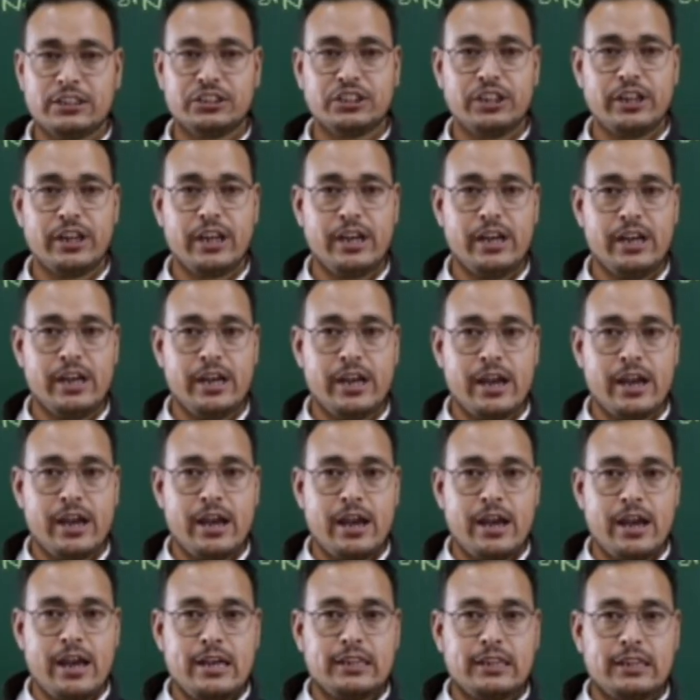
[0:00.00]
luxury,
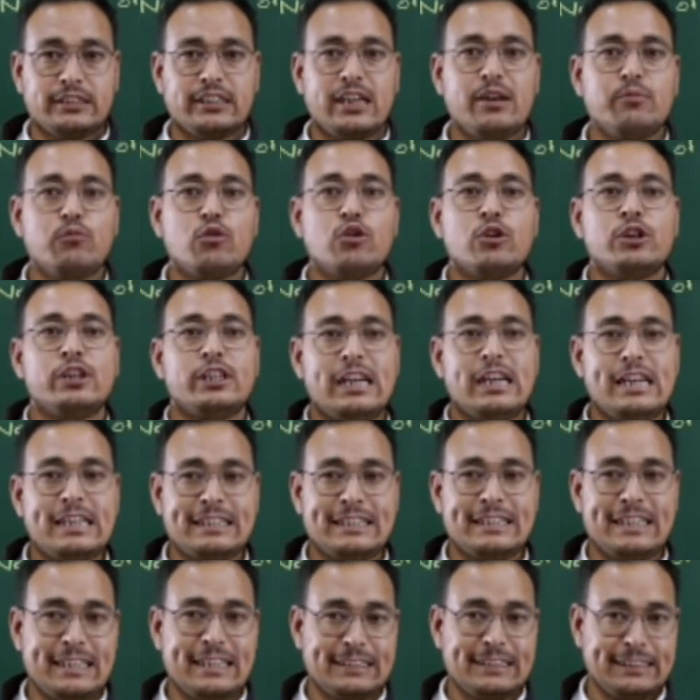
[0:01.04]
some goods
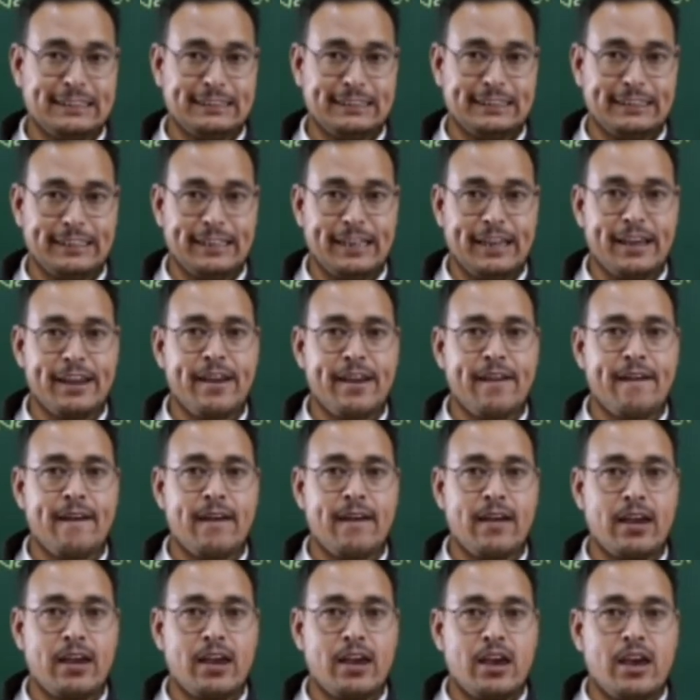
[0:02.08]
is necessity.
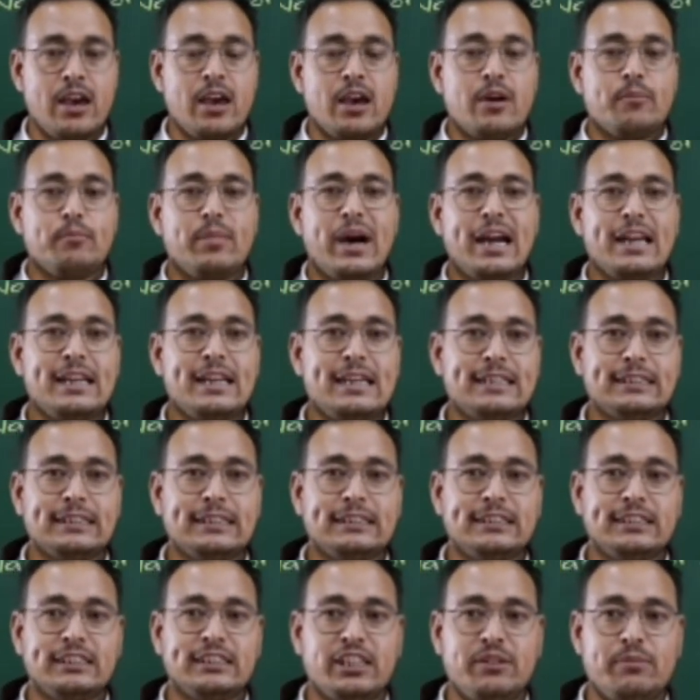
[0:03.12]
By
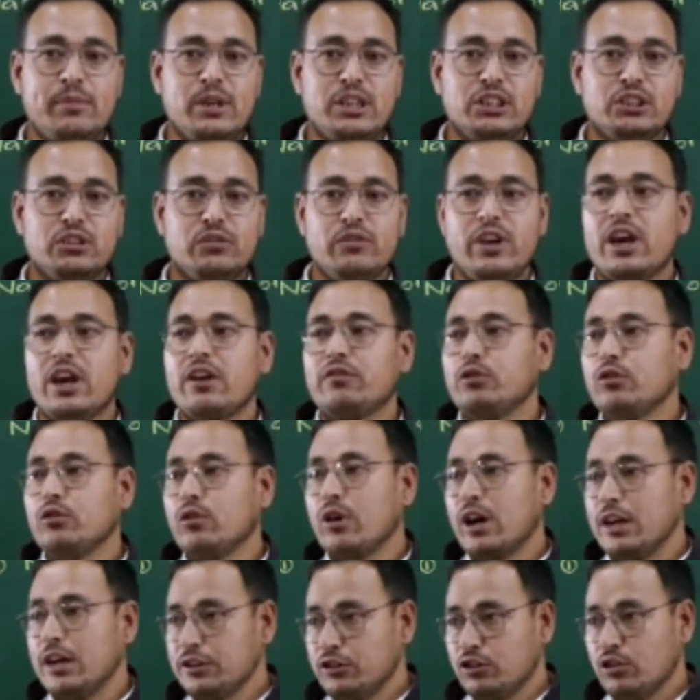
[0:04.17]
necessity means we
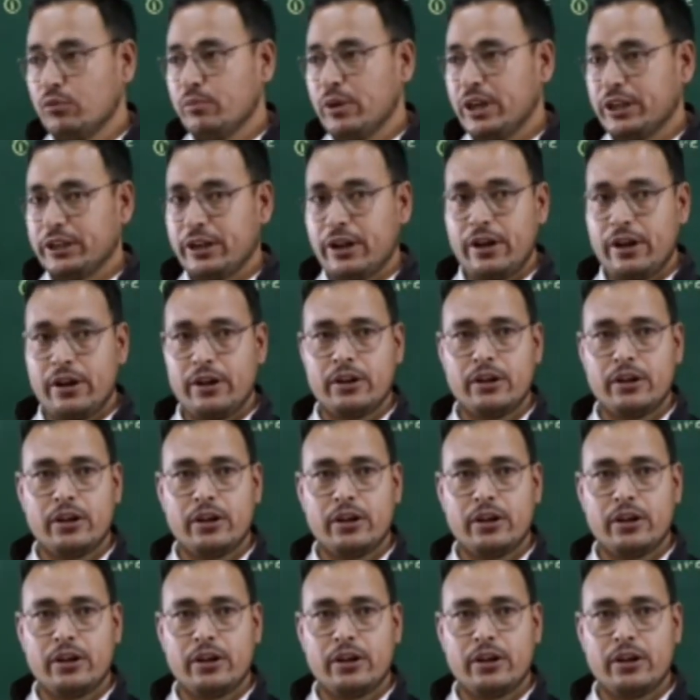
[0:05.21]
have to consume it.